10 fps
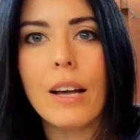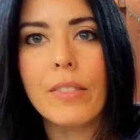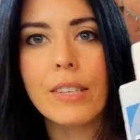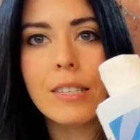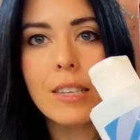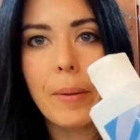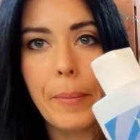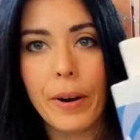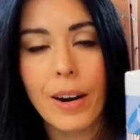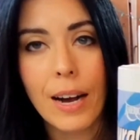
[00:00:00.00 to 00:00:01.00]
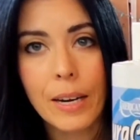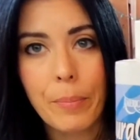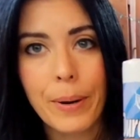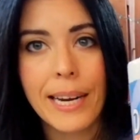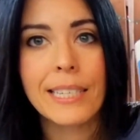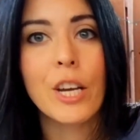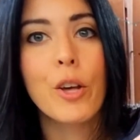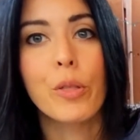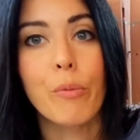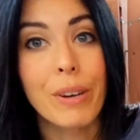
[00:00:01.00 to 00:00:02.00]
This is Americana brand.
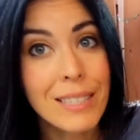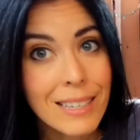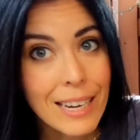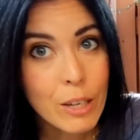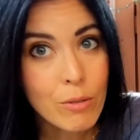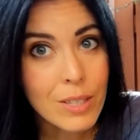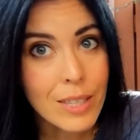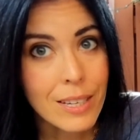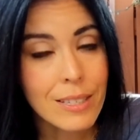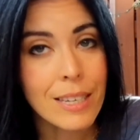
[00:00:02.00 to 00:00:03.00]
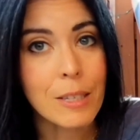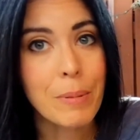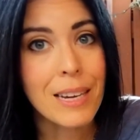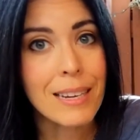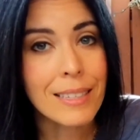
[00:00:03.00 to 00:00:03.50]
The reason I use this is because